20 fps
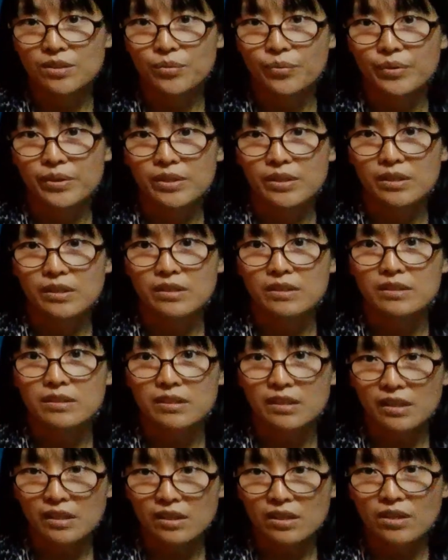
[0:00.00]
with
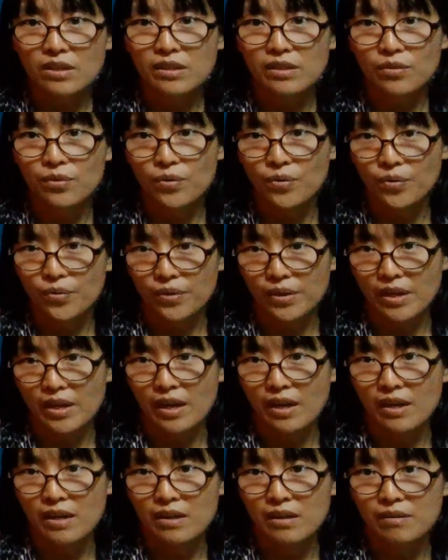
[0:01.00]
thinner cornea
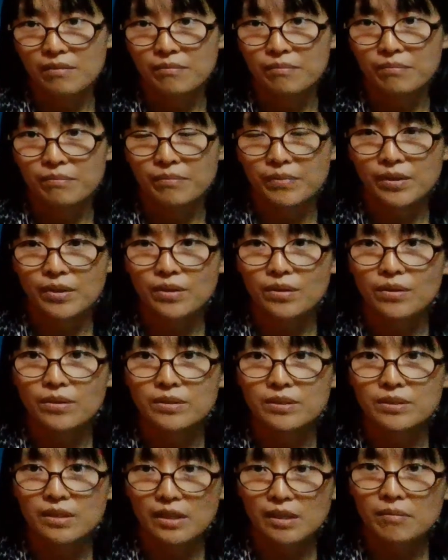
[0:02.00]

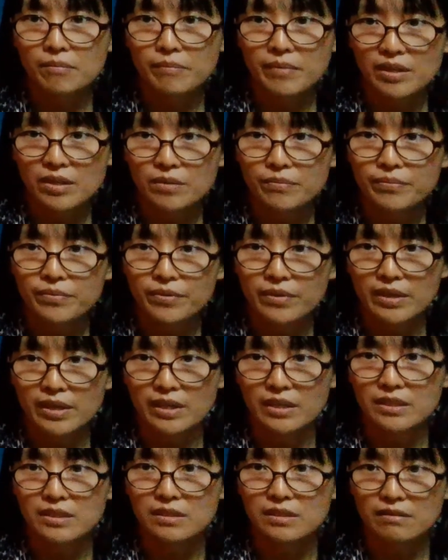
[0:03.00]
because it
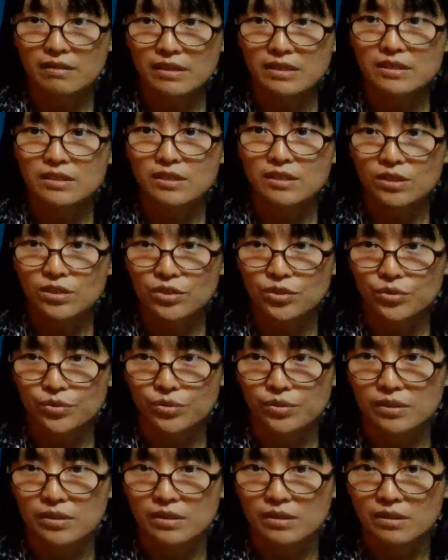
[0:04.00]
manipulates less
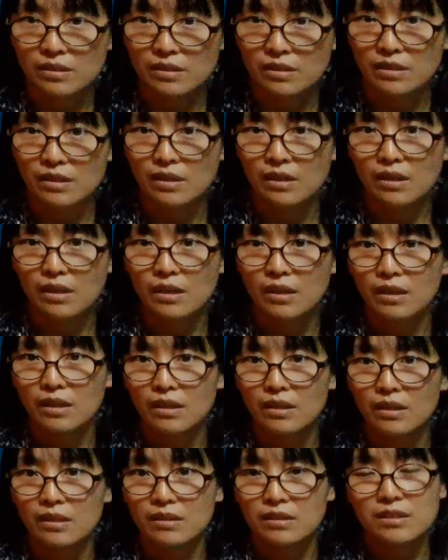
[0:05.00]
tissues.
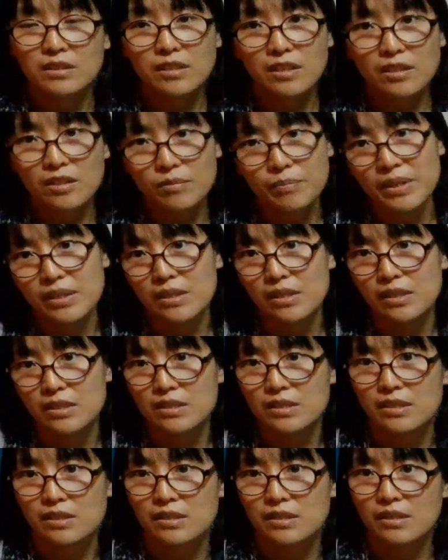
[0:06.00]
Disadvantage
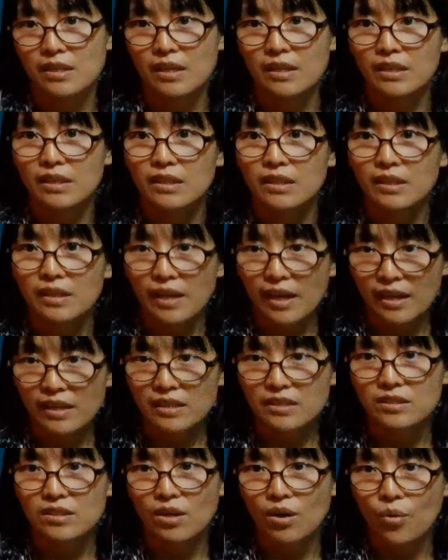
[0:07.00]
is that it
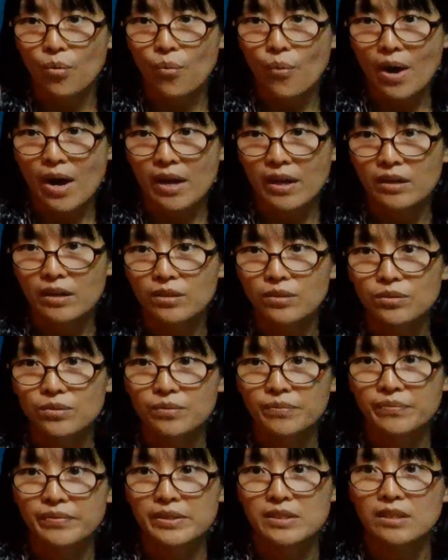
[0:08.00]
takes a while to
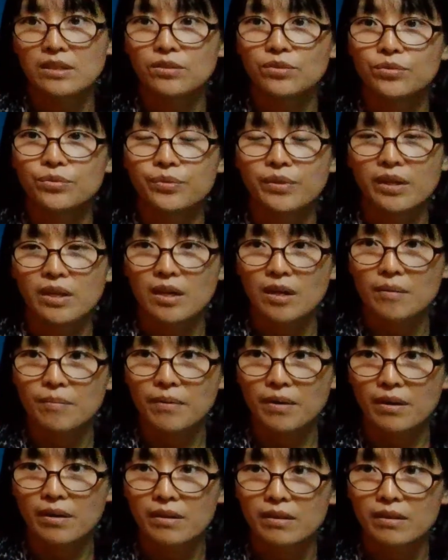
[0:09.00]
vision to recover,